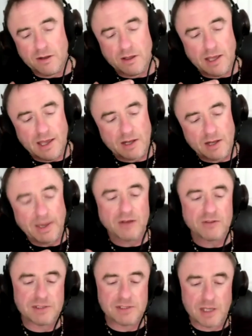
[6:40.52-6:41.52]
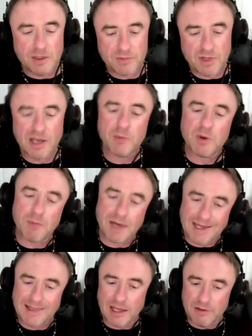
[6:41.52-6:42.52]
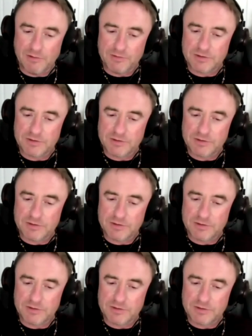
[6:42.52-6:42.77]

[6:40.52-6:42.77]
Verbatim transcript: at about the same time in my life,